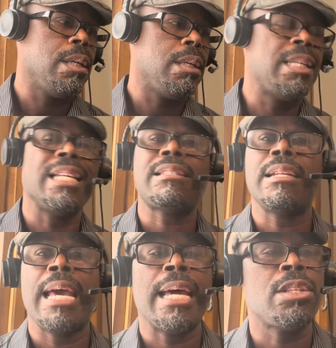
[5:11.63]
gets an
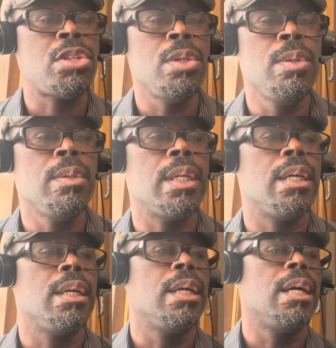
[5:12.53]
attitude.
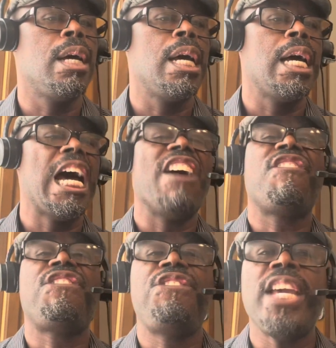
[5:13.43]
A
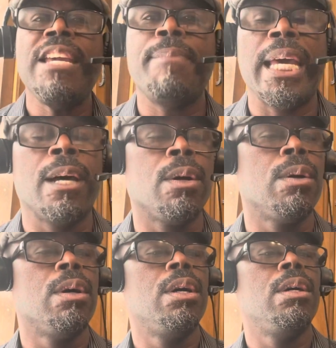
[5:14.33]

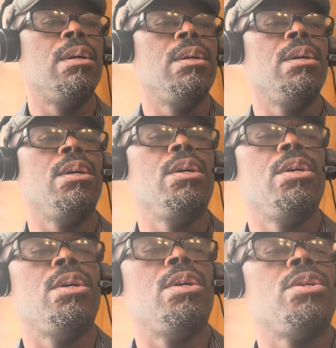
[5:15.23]
female
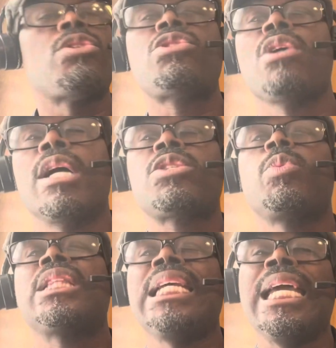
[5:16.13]
starts
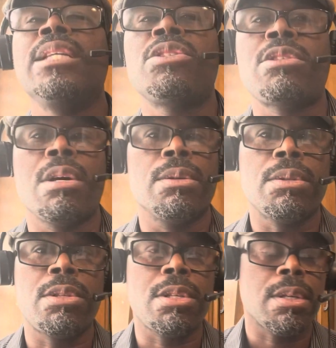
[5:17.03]
with the
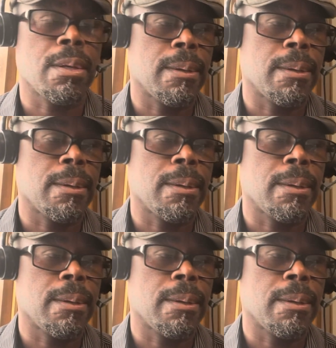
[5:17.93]
insults